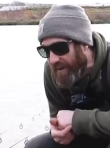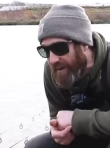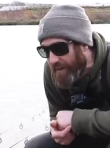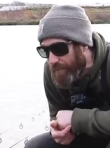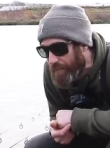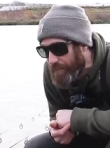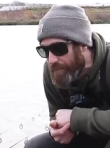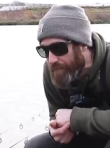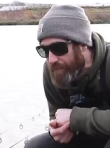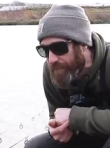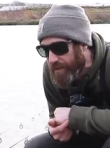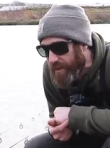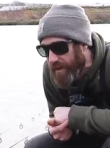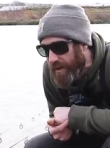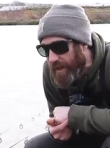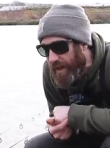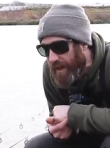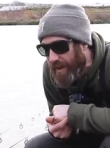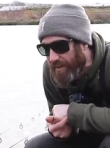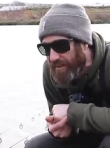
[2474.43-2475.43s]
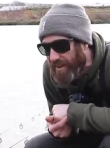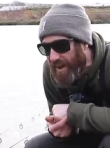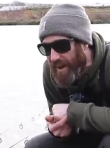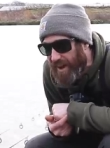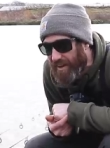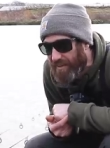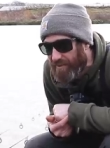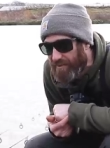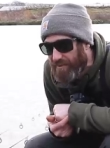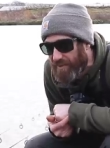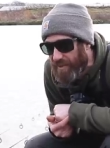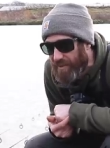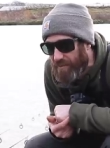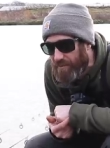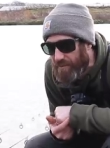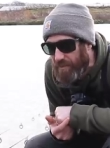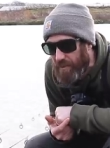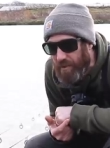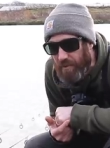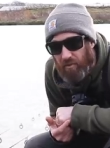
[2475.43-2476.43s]
um, and yeah, the,
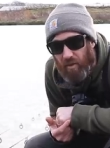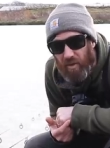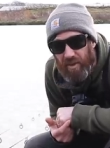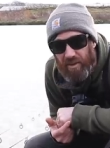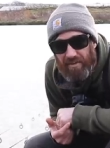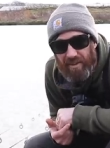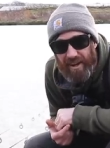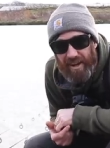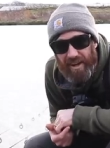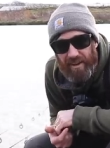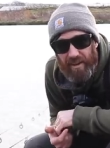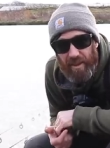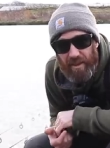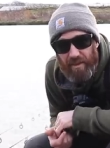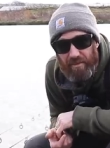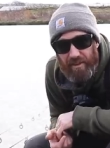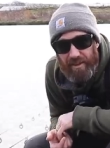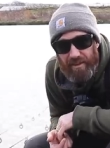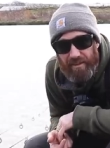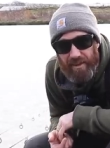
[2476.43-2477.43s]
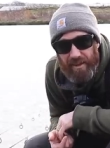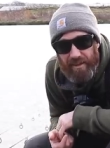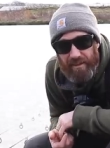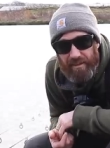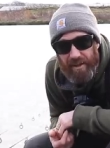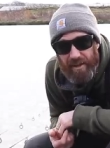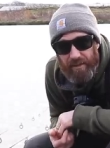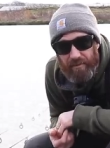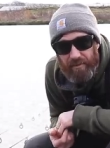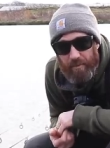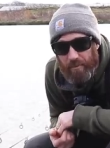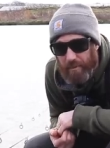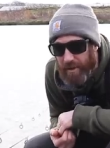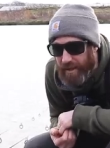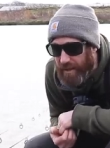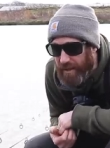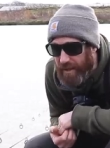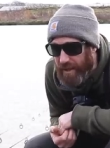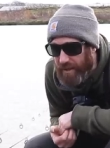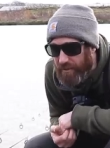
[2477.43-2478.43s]
the Ronnie rig and the 360 for
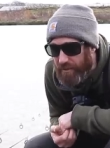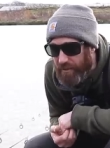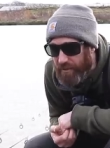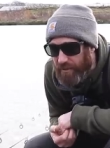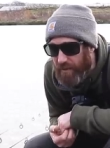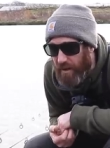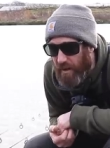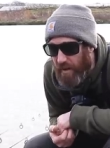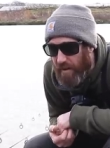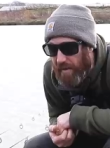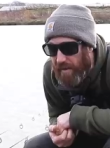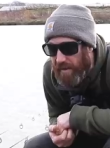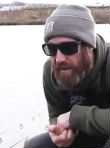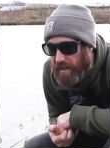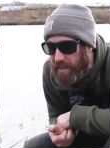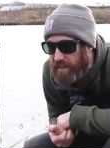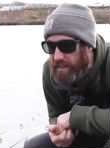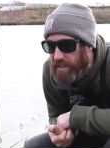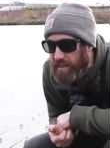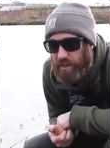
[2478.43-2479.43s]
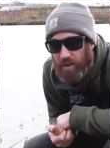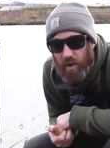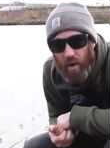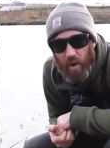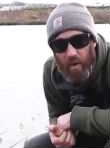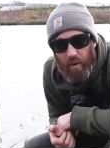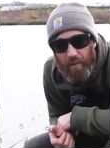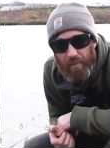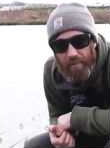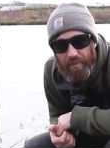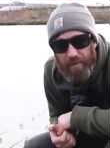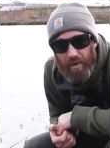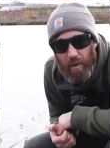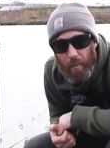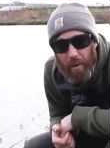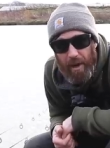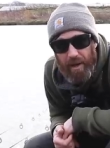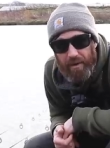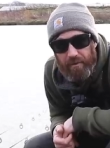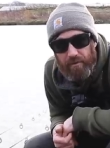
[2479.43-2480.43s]
me, they're just not the
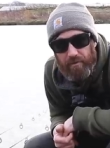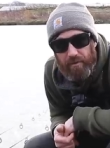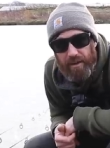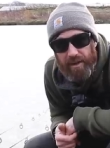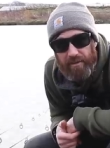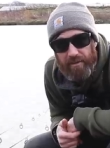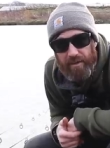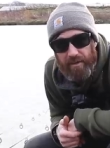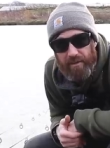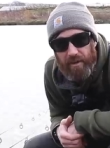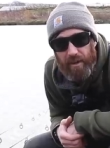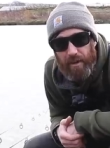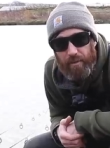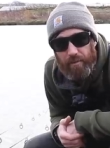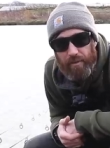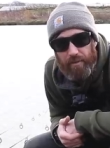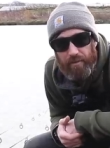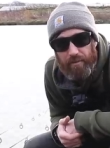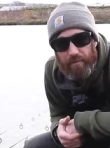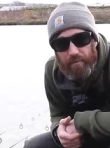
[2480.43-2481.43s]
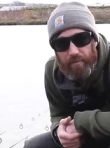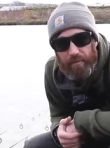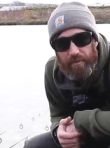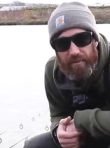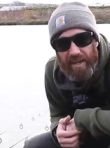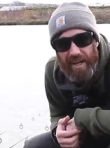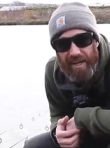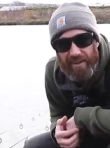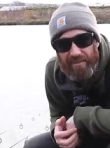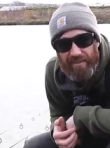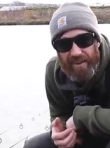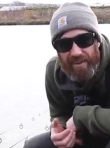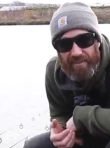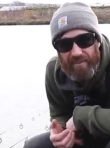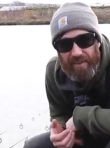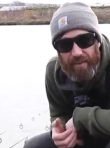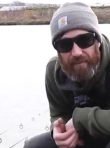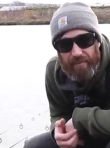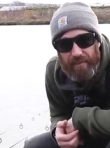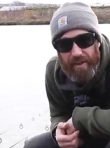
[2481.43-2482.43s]
best rigs in terms of safety
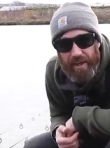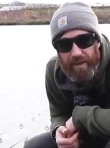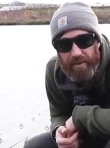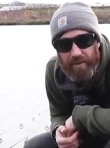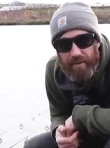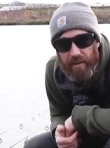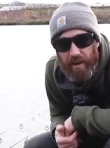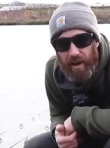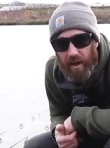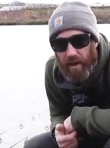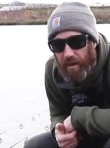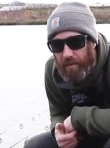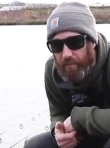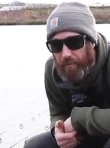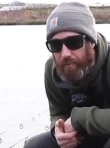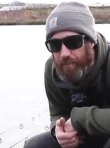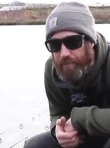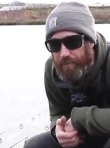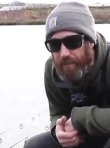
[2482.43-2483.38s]
for the fish. Um,